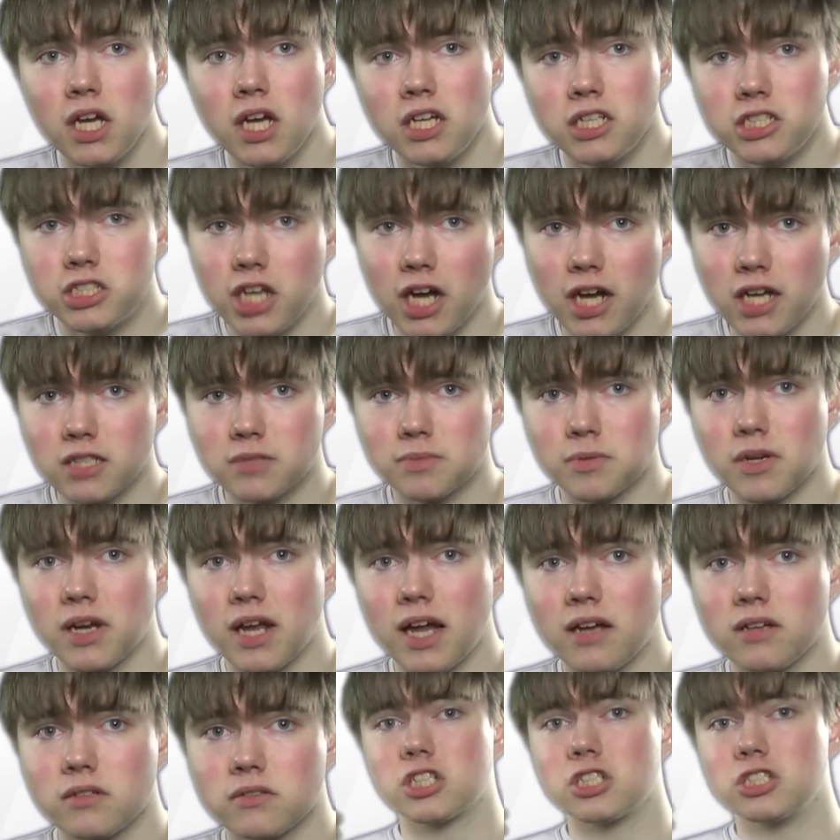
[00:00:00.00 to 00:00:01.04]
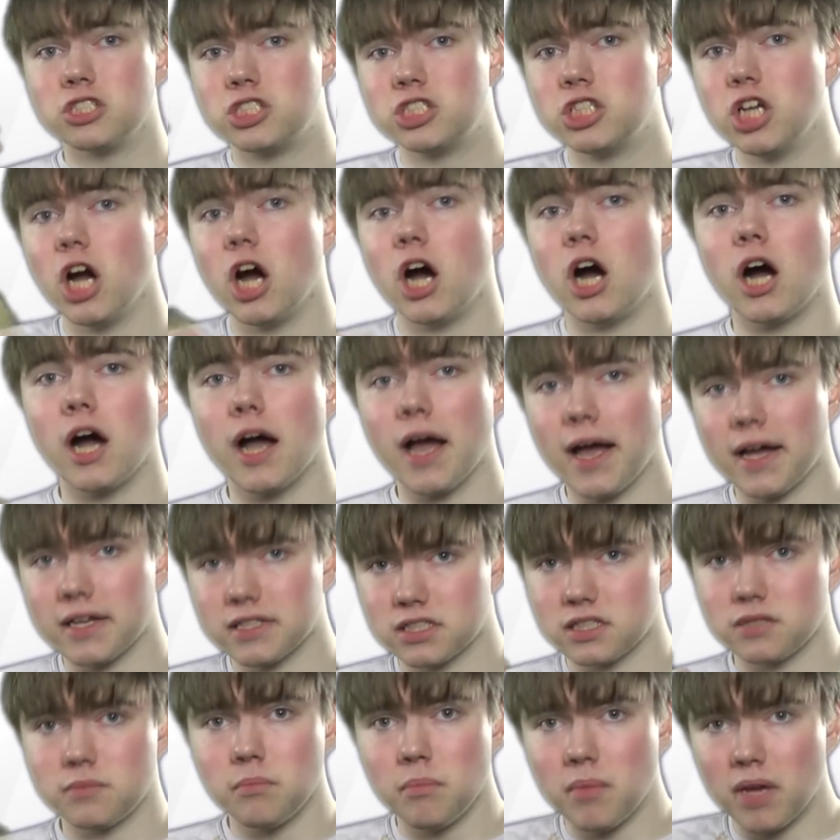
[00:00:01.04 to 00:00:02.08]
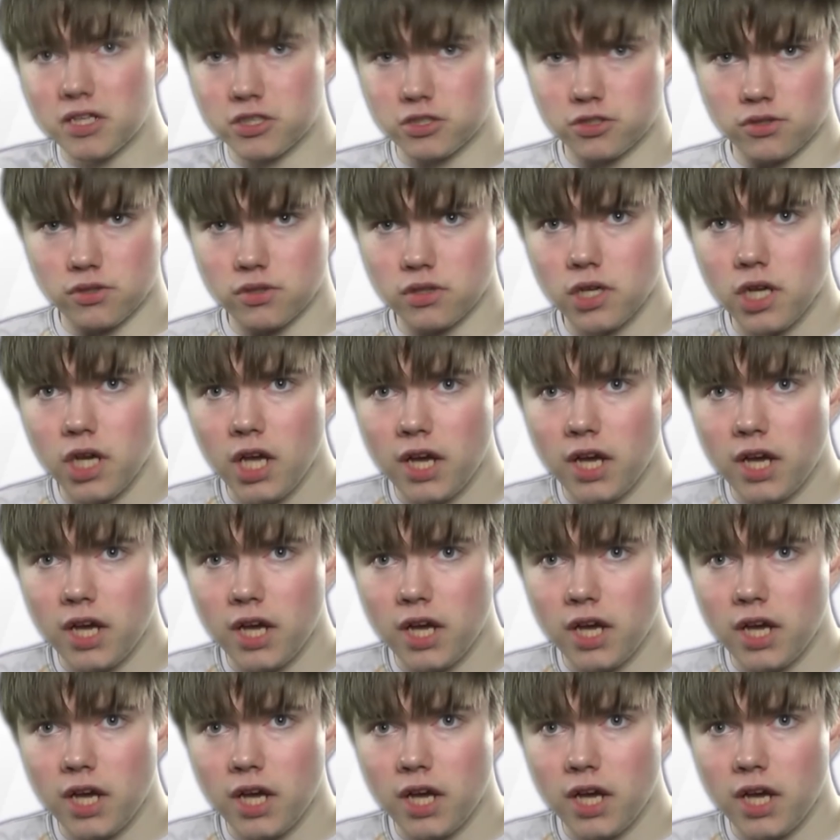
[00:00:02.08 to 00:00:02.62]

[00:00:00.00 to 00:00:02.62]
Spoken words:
J is pronounced J as in measure.